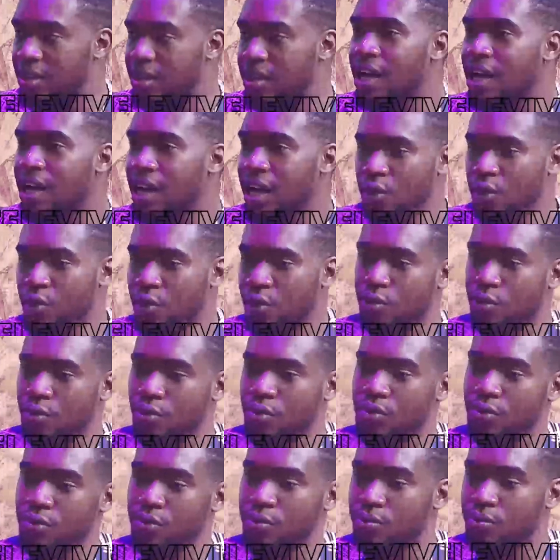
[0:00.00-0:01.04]
I know,
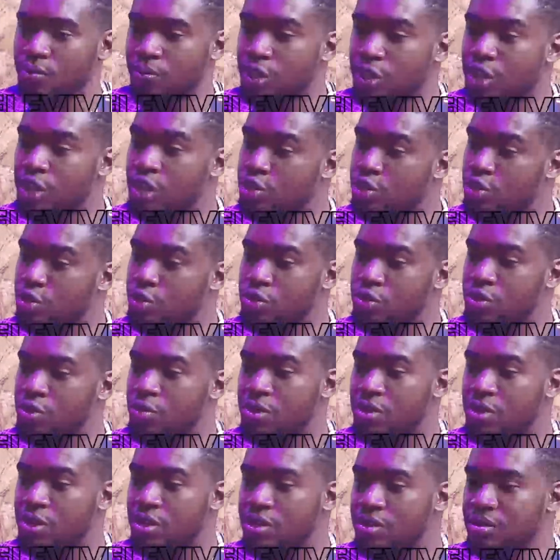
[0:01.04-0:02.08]
but there should also
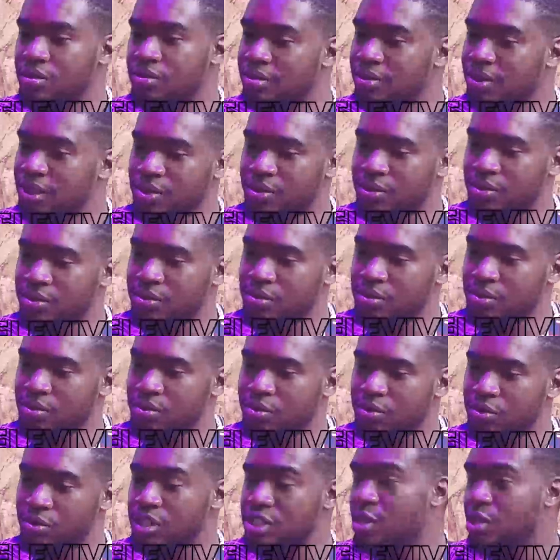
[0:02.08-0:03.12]
be like
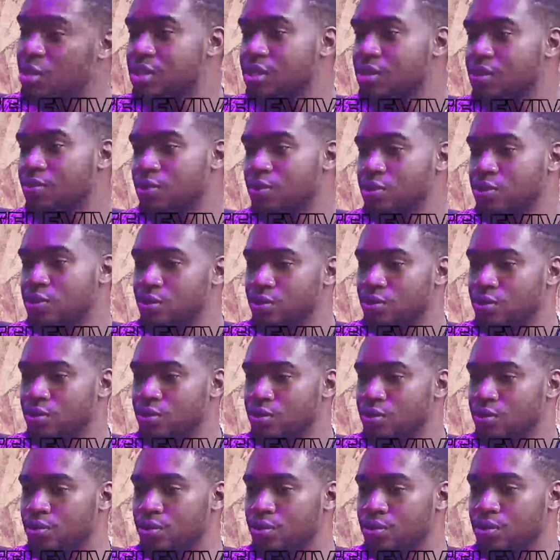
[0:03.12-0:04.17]
reasonable
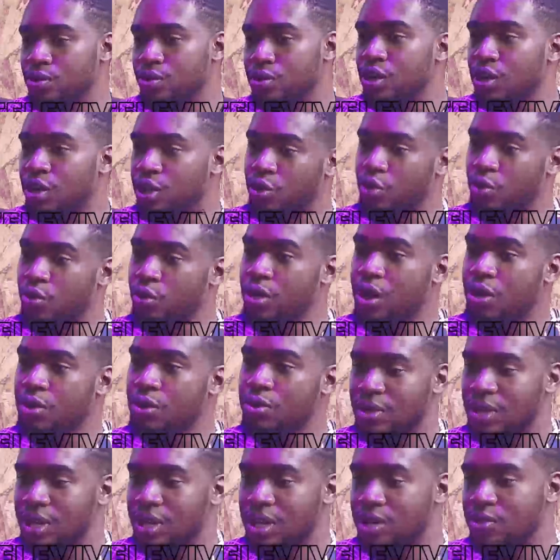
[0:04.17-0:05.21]
self-control. in knowing how
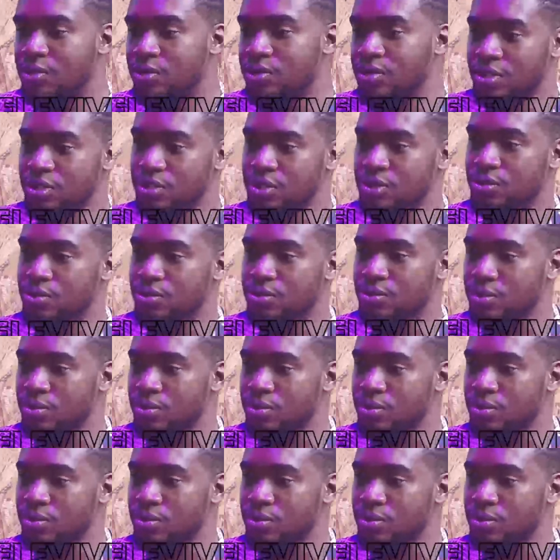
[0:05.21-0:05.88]
to handle the issue.